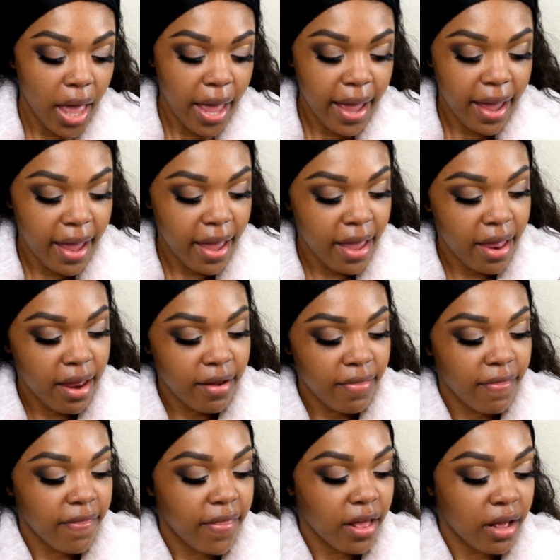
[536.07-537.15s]
And
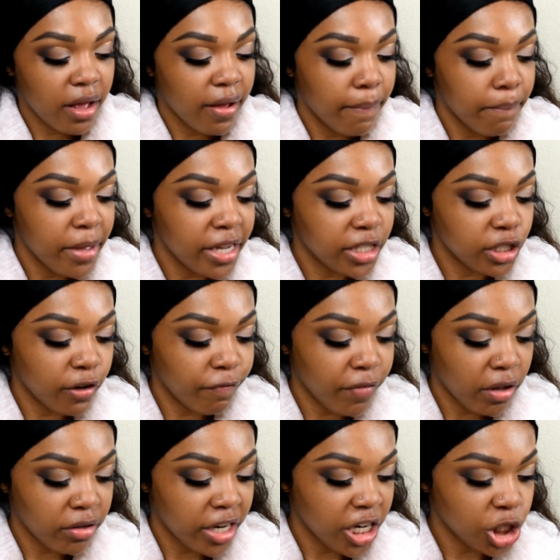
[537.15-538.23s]
the mixer
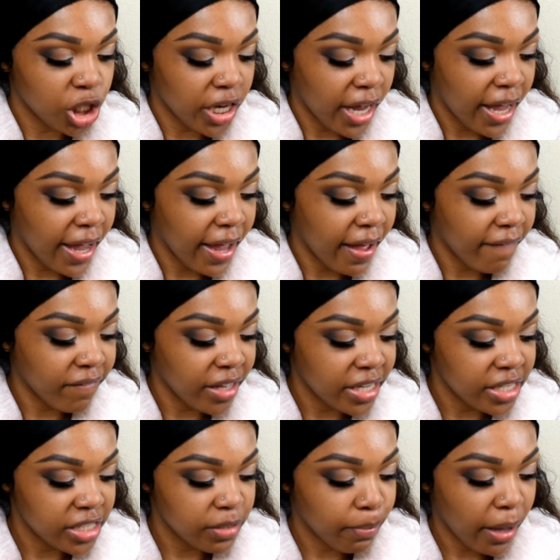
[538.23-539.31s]
foundation I have
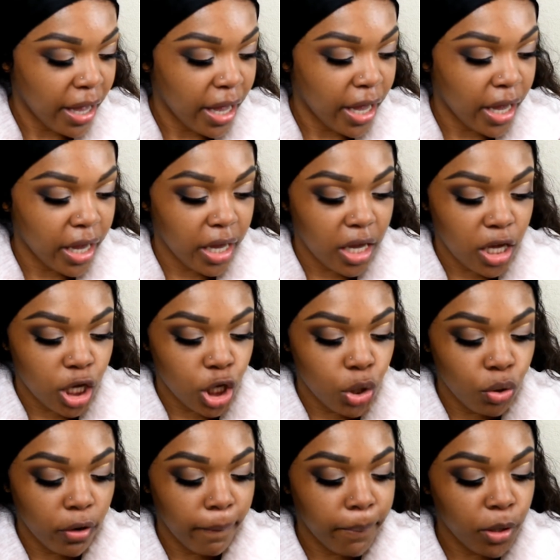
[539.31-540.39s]
is by
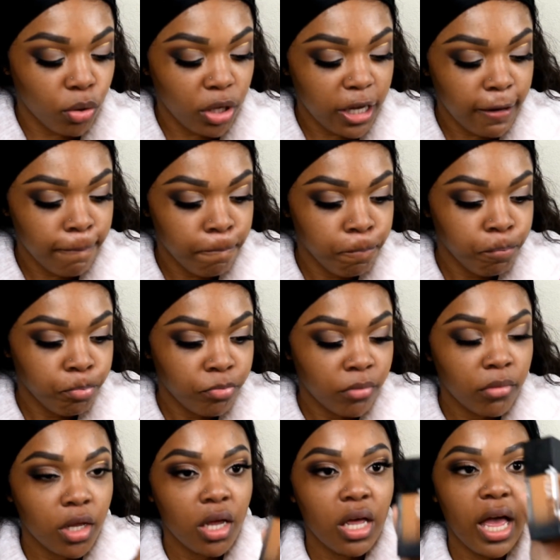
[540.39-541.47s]
Huda Beauty.
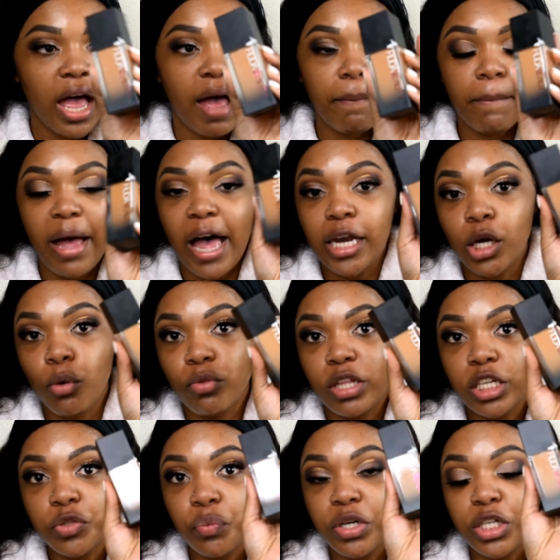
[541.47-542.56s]
I know
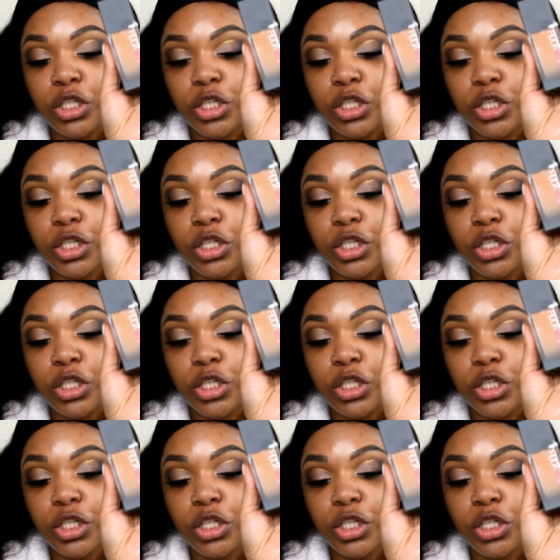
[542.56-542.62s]
this one